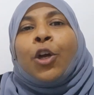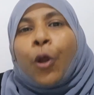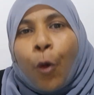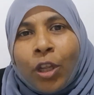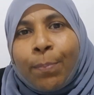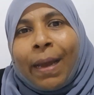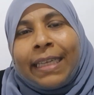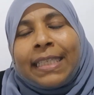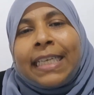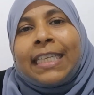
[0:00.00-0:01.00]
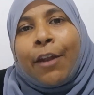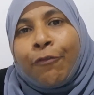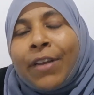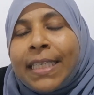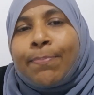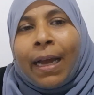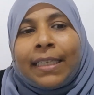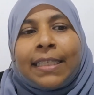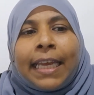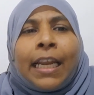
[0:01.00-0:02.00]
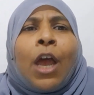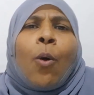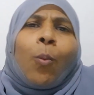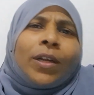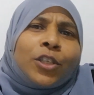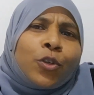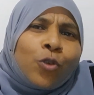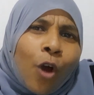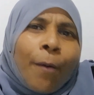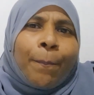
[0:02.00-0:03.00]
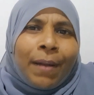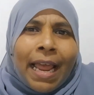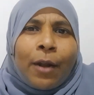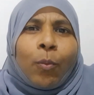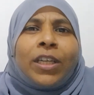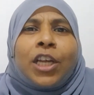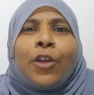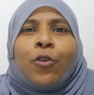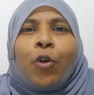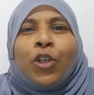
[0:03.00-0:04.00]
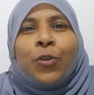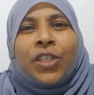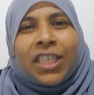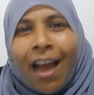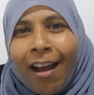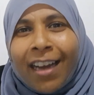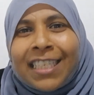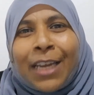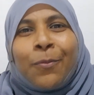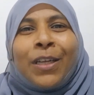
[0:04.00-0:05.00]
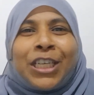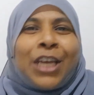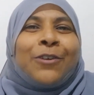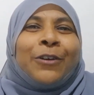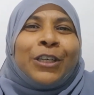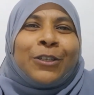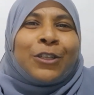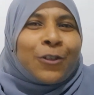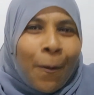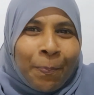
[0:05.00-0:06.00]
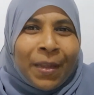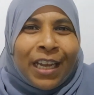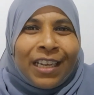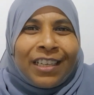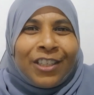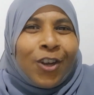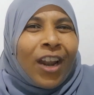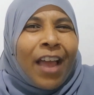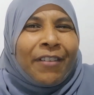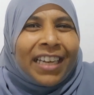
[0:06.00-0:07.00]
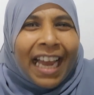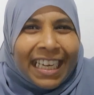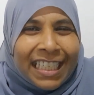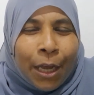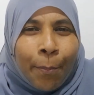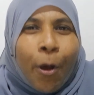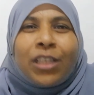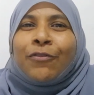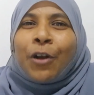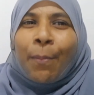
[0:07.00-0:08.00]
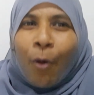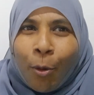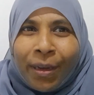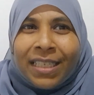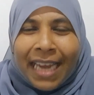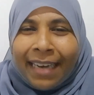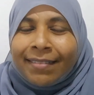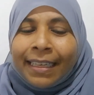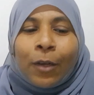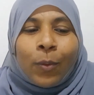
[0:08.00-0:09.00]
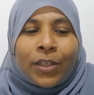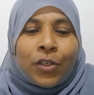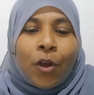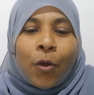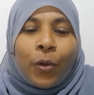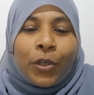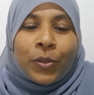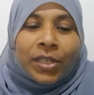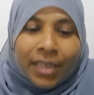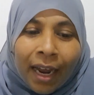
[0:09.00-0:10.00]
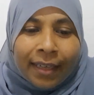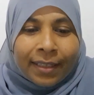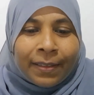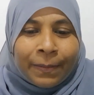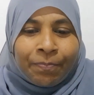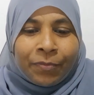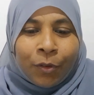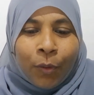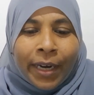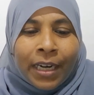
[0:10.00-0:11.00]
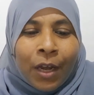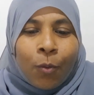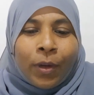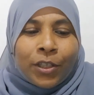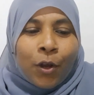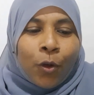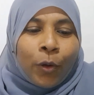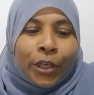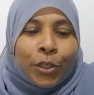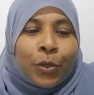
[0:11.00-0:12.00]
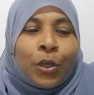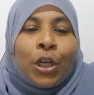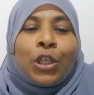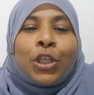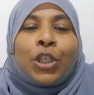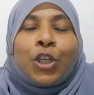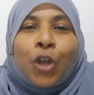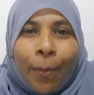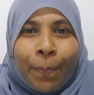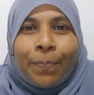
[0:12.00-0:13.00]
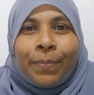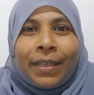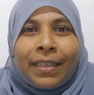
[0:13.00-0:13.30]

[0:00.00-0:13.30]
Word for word: growth mindset and fixed mindset, what's your plan? What are you going to start and what are you going to stop? You all have any idea? Pause for a moment and think what's you're going to start, right? What you're going to stop.